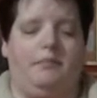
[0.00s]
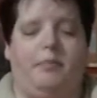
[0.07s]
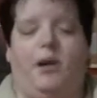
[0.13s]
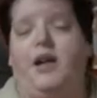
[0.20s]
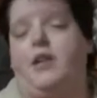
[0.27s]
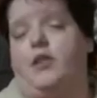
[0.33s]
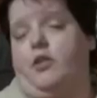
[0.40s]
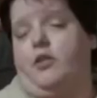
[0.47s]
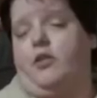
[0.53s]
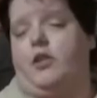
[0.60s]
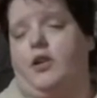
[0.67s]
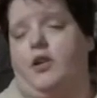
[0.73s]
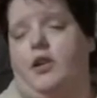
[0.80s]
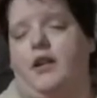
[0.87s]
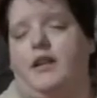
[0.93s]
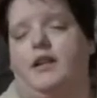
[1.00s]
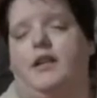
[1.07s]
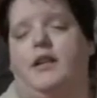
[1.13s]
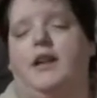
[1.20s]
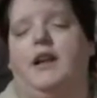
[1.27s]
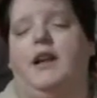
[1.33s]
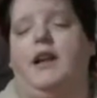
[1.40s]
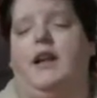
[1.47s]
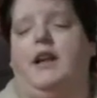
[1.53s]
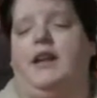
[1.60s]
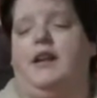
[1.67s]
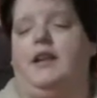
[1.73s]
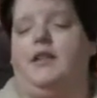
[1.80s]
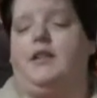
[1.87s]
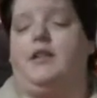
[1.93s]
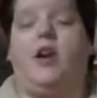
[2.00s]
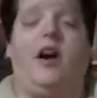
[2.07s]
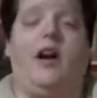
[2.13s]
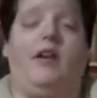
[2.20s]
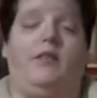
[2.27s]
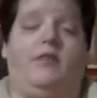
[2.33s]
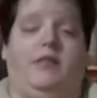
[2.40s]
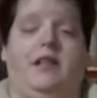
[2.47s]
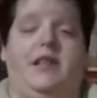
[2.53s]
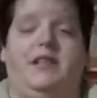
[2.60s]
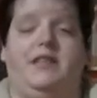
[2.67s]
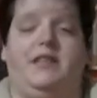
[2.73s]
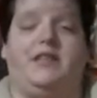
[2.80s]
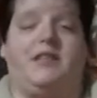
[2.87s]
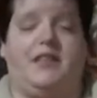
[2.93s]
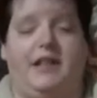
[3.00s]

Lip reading: by John Connor, Kyle Reese,